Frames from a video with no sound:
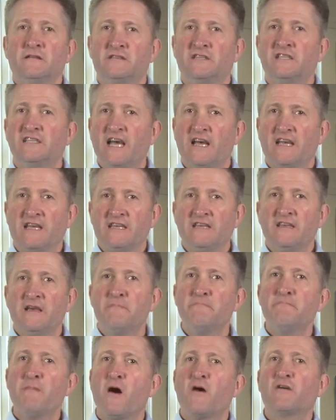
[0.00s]
Today,
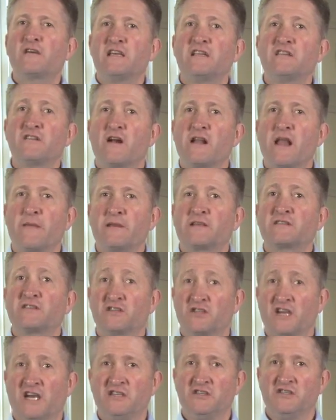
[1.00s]
market dynamics
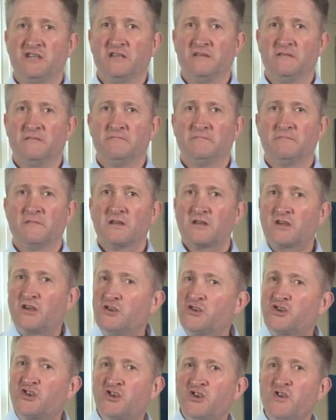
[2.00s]
are changing.
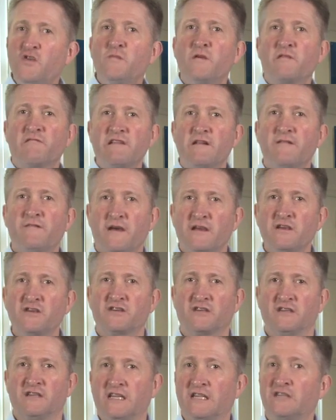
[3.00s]
Consumer
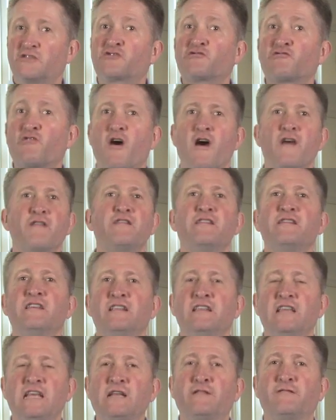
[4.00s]
innovation is driving the
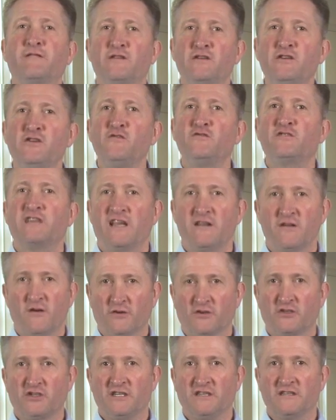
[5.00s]
need for new
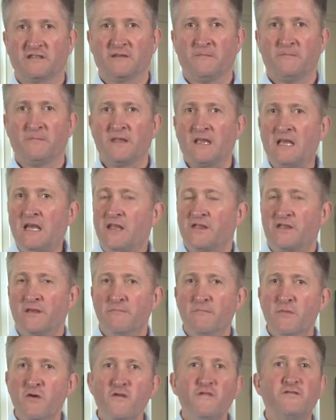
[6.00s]
technologies. The
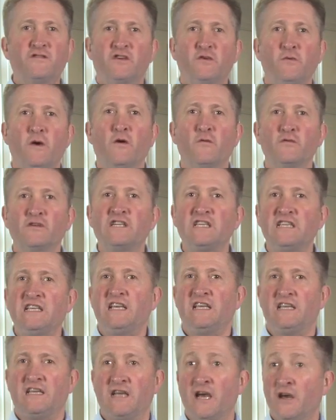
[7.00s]
move to L
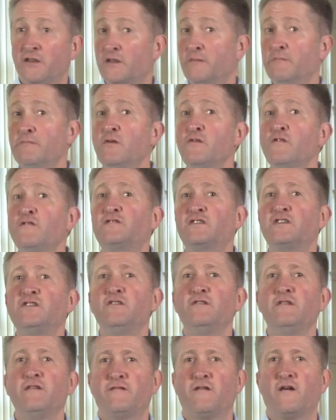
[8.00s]
T E, the move to
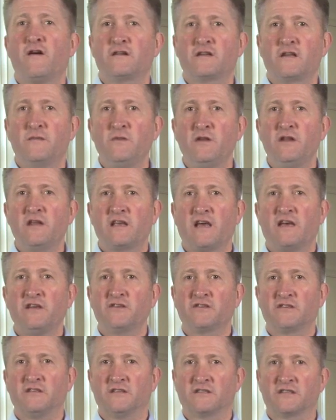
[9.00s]
unified
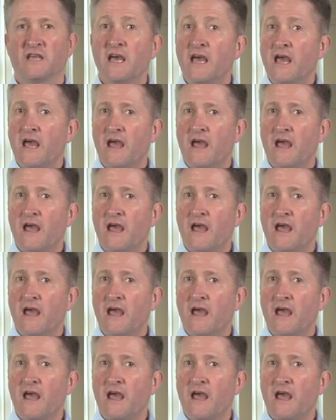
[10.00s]
communications,